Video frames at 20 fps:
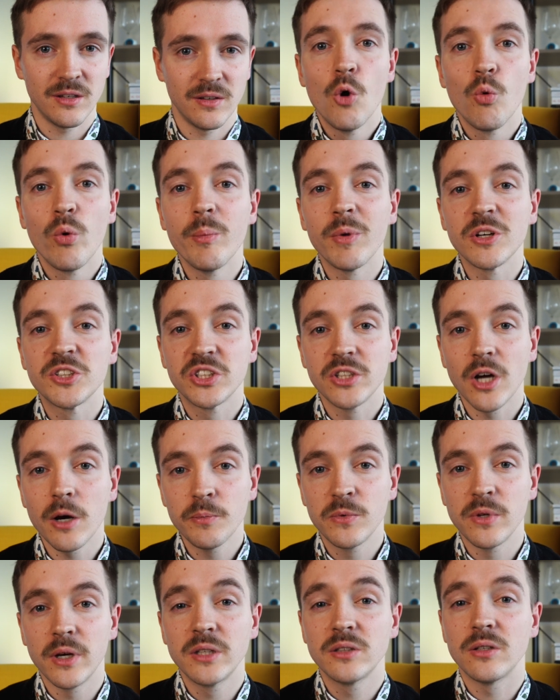We must
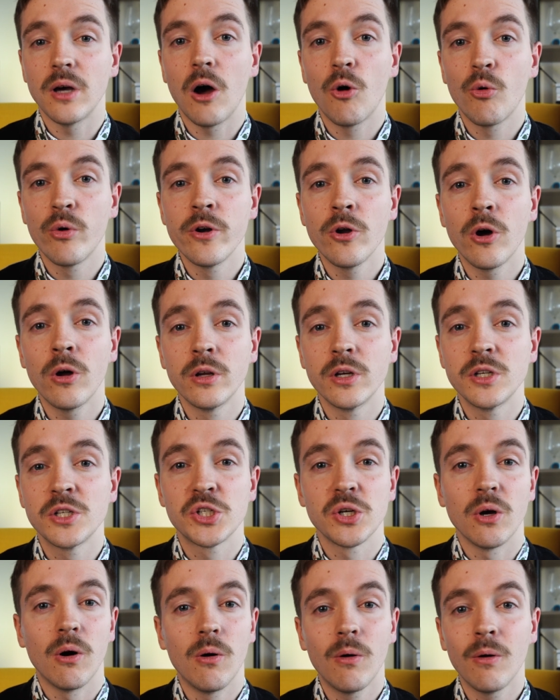update our knowledge
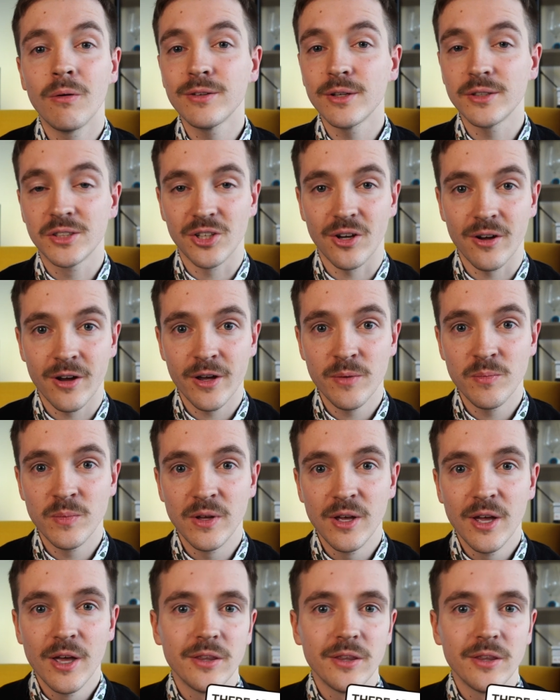all the time.